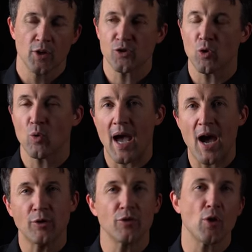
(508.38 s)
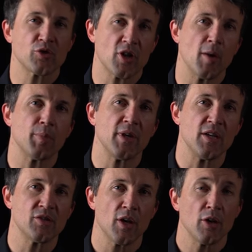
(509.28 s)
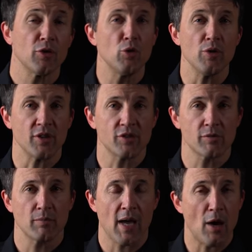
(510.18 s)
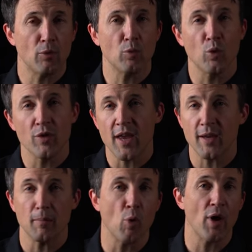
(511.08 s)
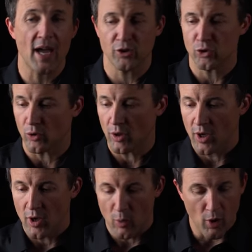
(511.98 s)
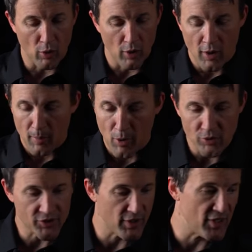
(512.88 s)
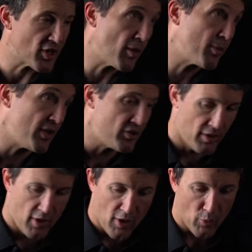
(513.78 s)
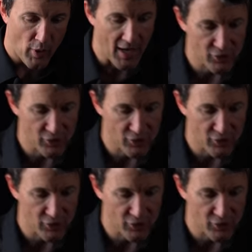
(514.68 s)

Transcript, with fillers: So, how did those companies do this? How were they more agile? Well, most of these companies were